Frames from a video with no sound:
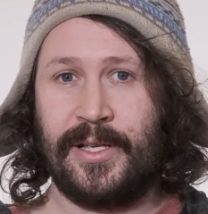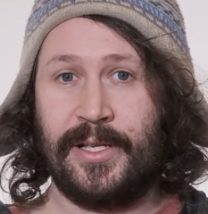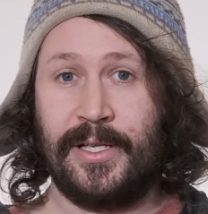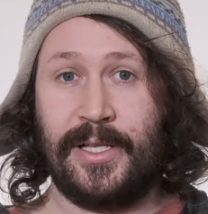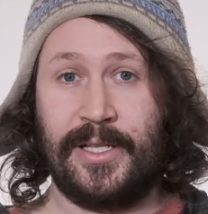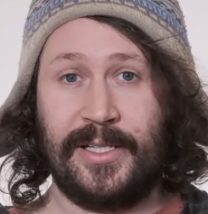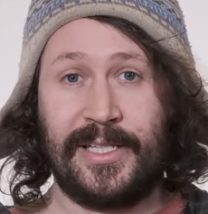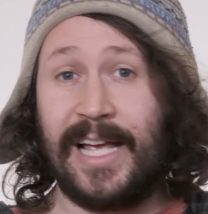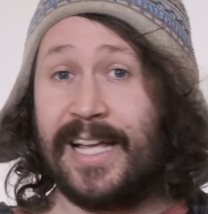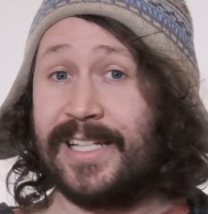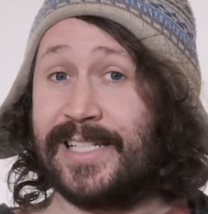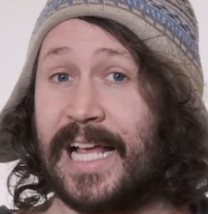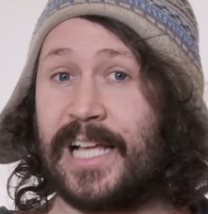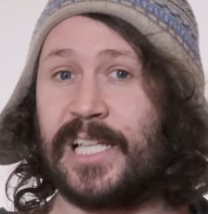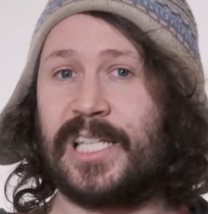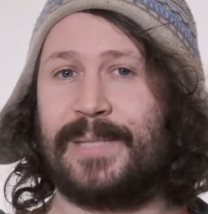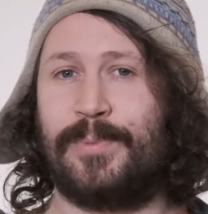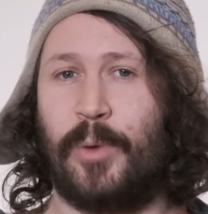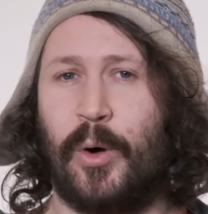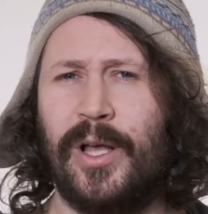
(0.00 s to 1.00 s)
Is that a
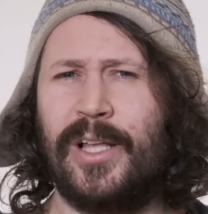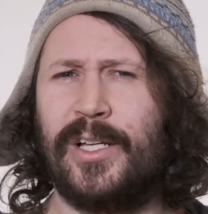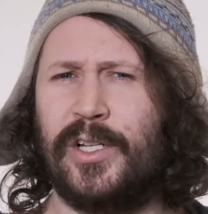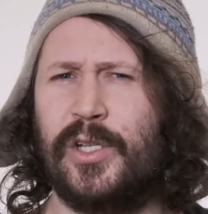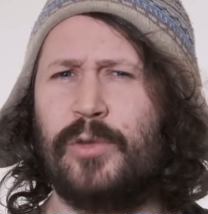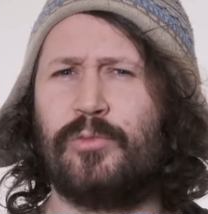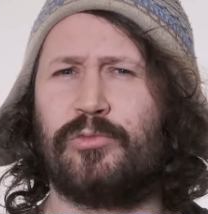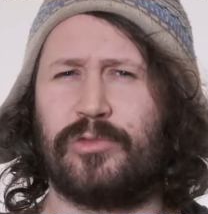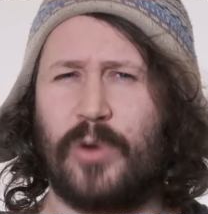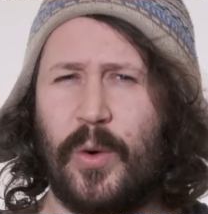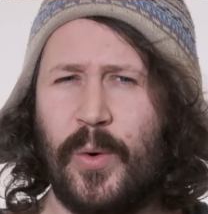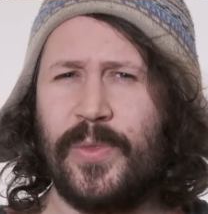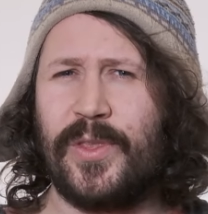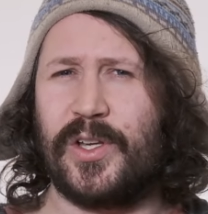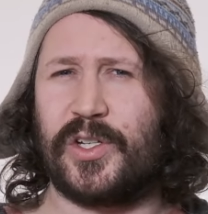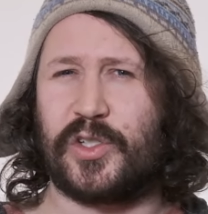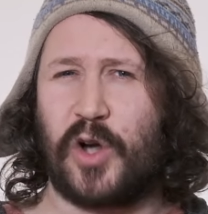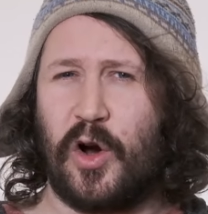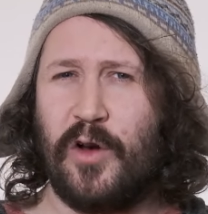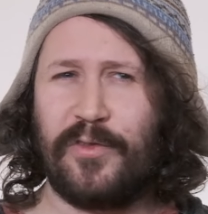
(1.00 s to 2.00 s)
spoiler? Did you ruin the
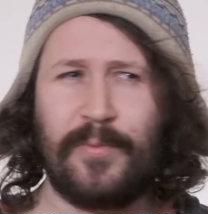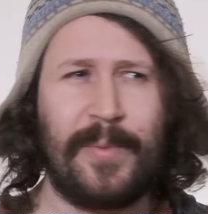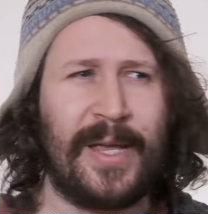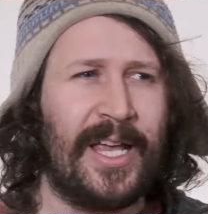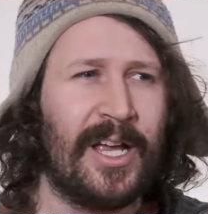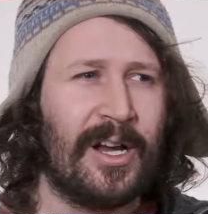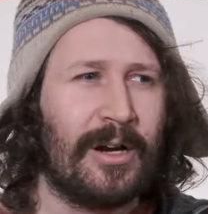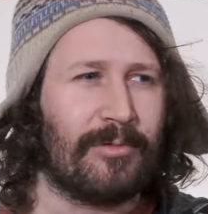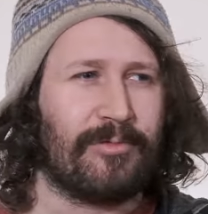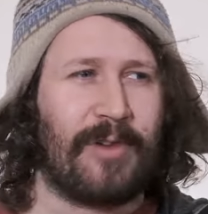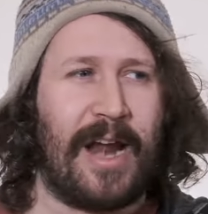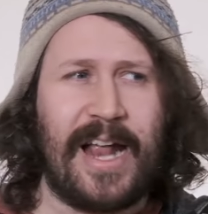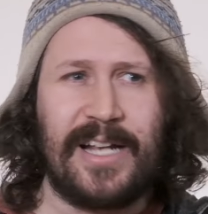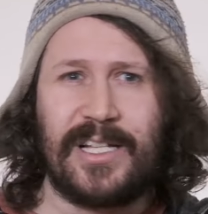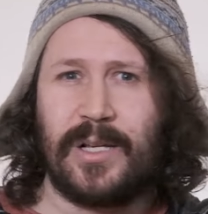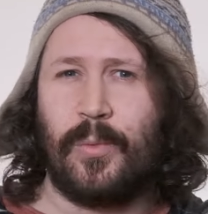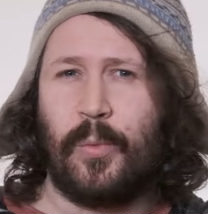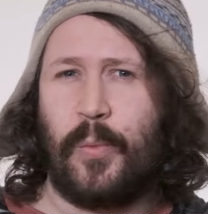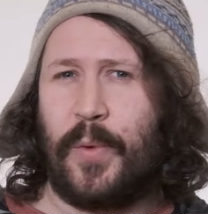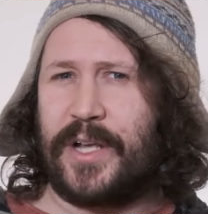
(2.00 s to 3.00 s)
show for me?
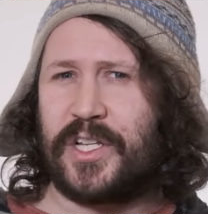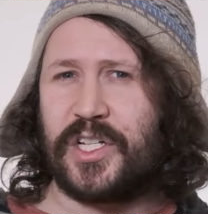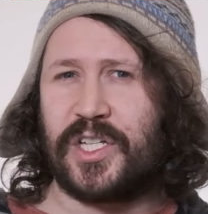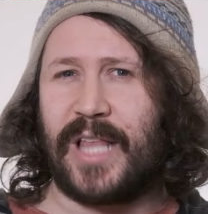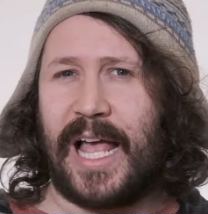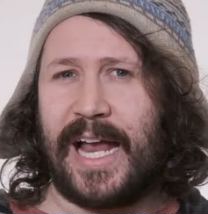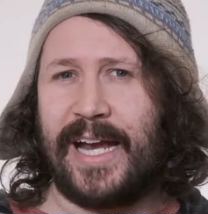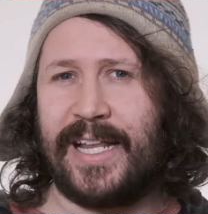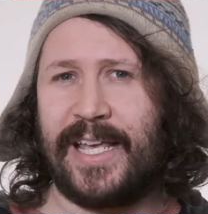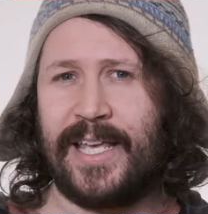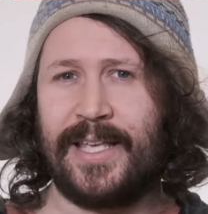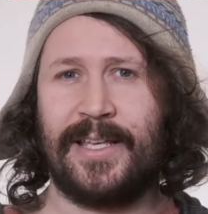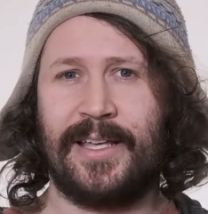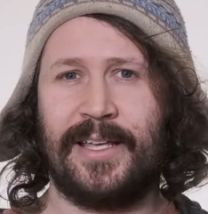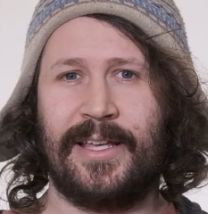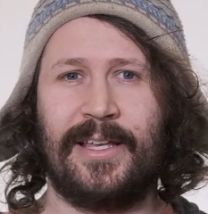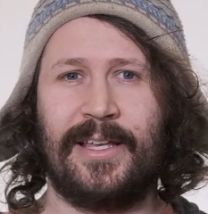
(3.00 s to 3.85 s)
Random witch lady?